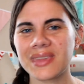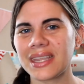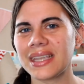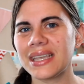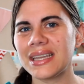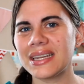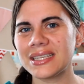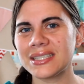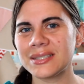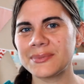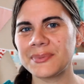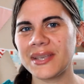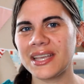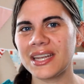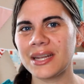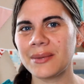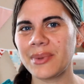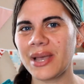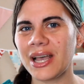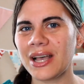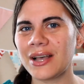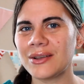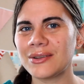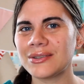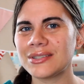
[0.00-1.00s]
It has been
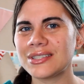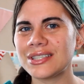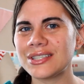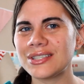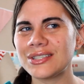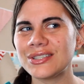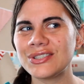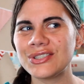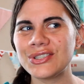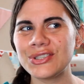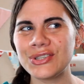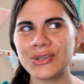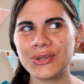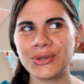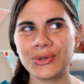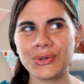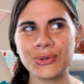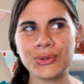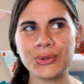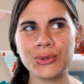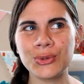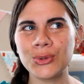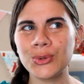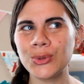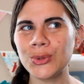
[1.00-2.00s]
about
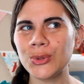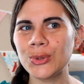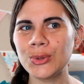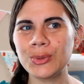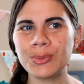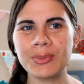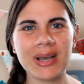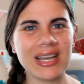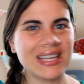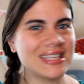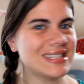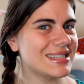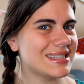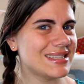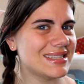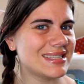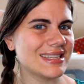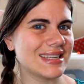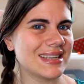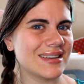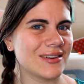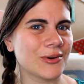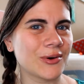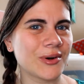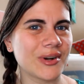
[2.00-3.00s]
2
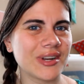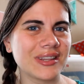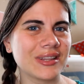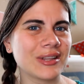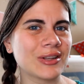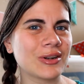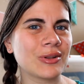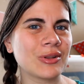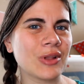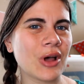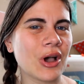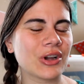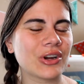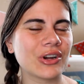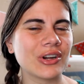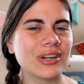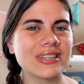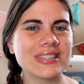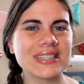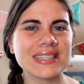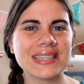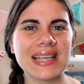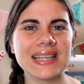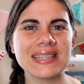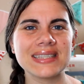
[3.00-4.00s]
months or a little
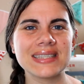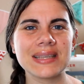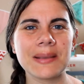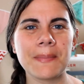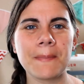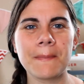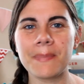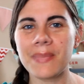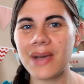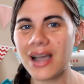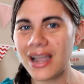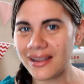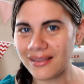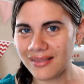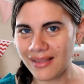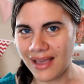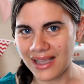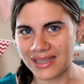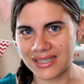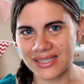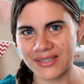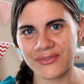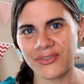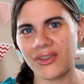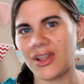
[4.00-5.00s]
longer since my
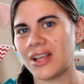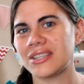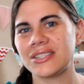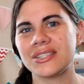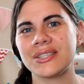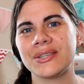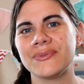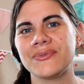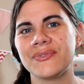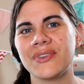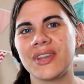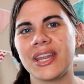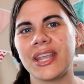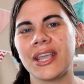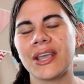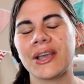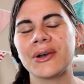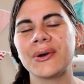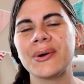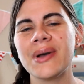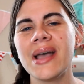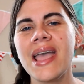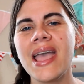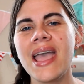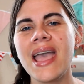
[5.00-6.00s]
last Flosstube
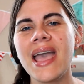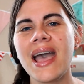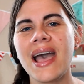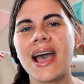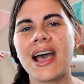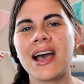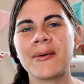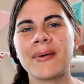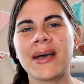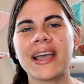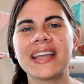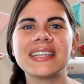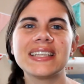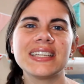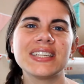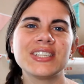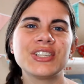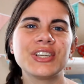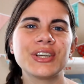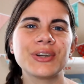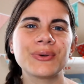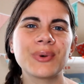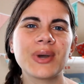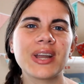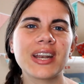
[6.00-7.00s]
video. I did
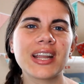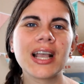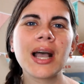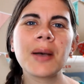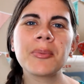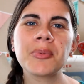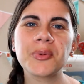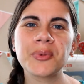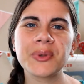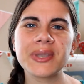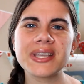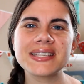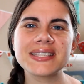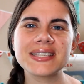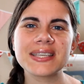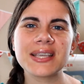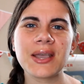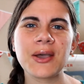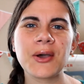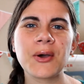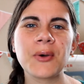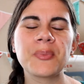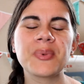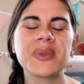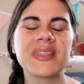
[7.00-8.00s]
share one a couple weeks
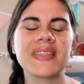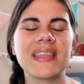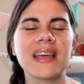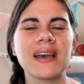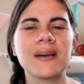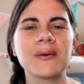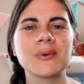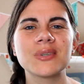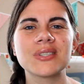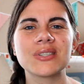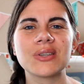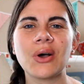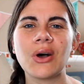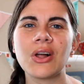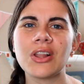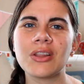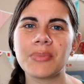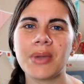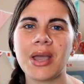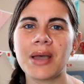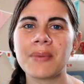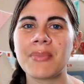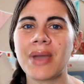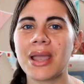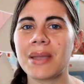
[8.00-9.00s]
ago, but that was all
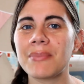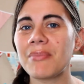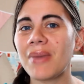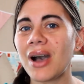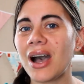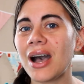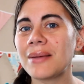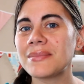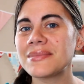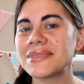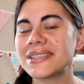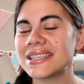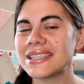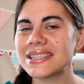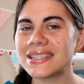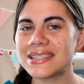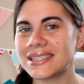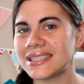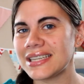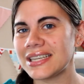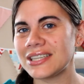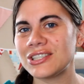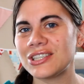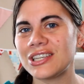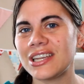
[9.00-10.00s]
about my mom's
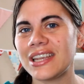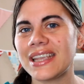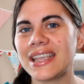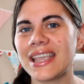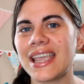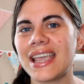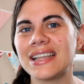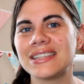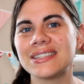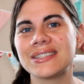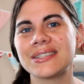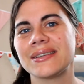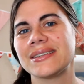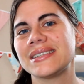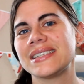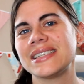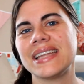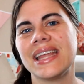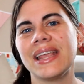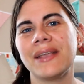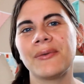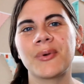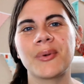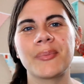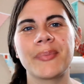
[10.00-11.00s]
stitching, and so
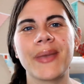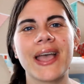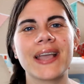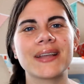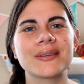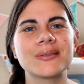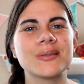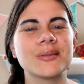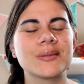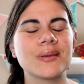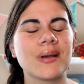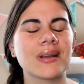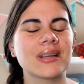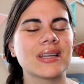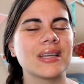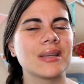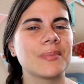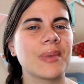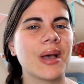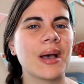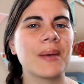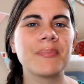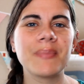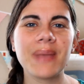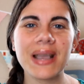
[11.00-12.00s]
today we're back to talking
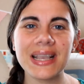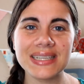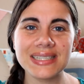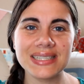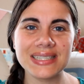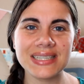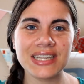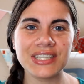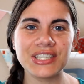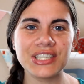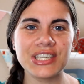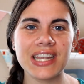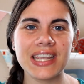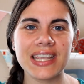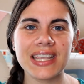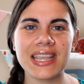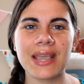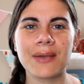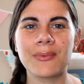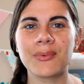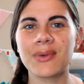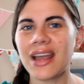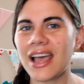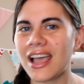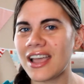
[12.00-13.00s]
about my stitching
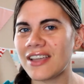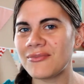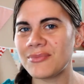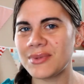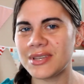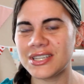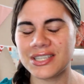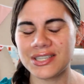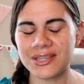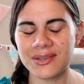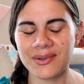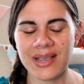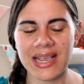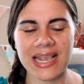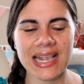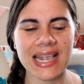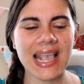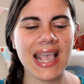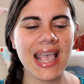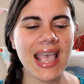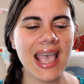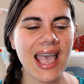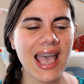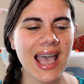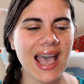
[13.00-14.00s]
and what I've been
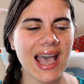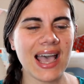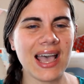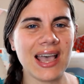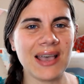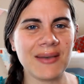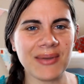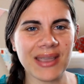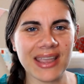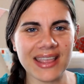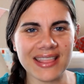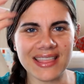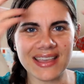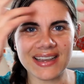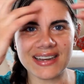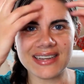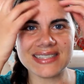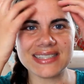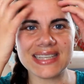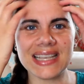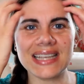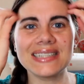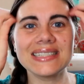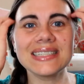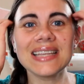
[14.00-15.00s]
doing, and there
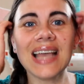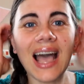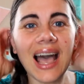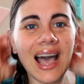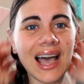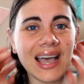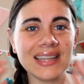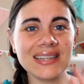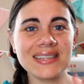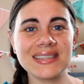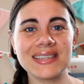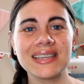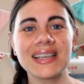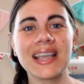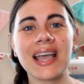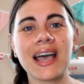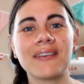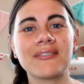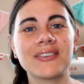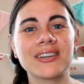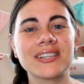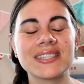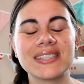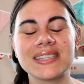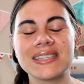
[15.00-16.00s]
is a ton to
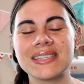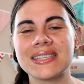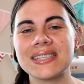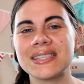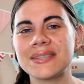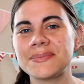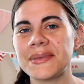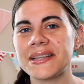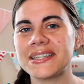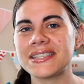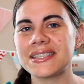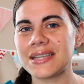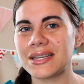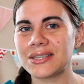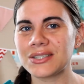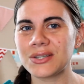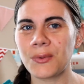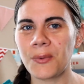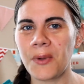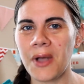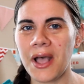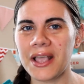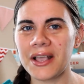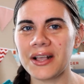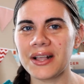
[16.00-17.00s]
cover since it's been such
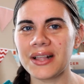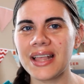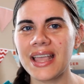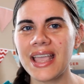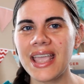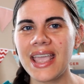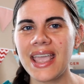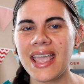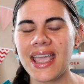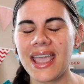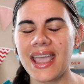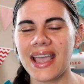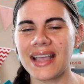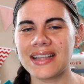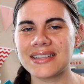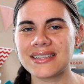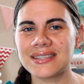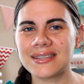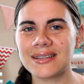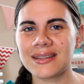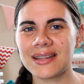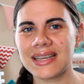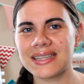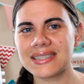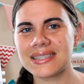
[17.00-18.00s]
a while, and
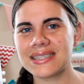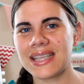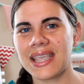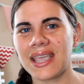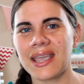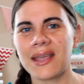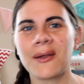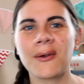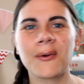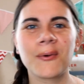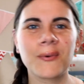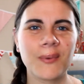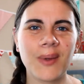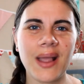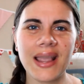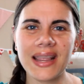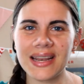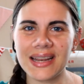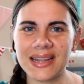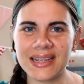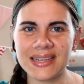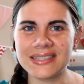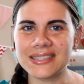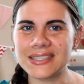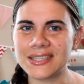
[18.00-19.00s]
so let's get
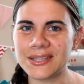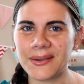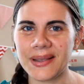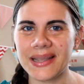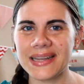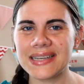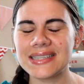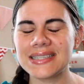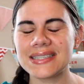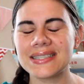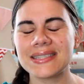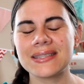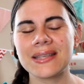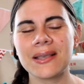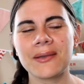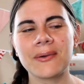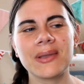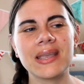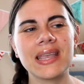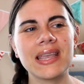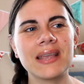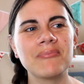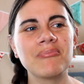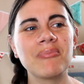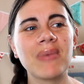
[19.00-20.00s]
right into it.
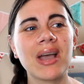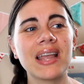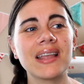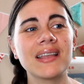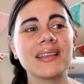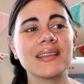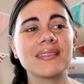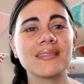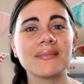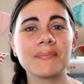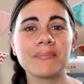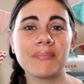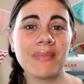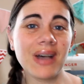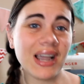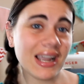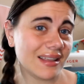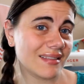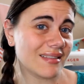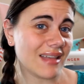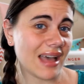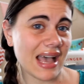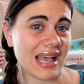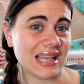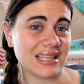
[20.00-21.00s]
So in my
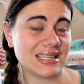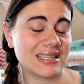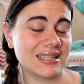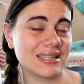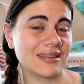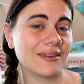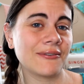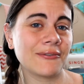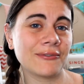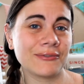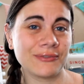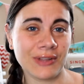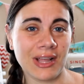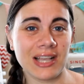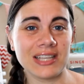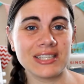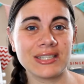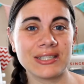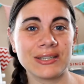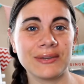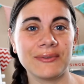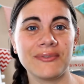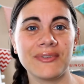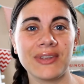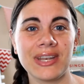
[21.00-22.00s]
last
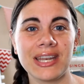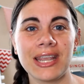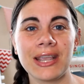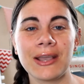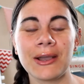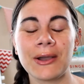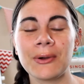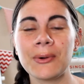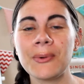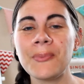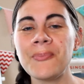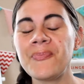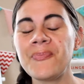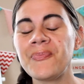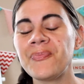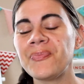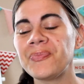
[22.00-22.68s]
Flosstube video,